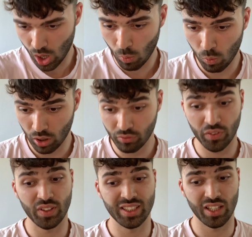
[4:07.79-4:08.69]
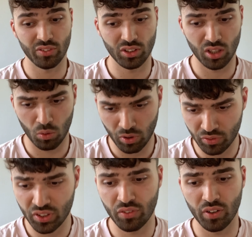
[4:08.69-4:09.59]
157, no,
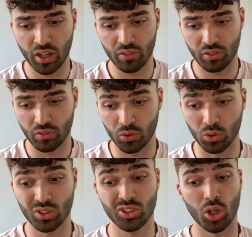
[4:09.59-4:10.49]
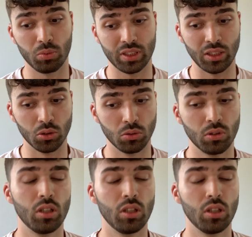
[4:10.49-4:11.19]
155 for a top single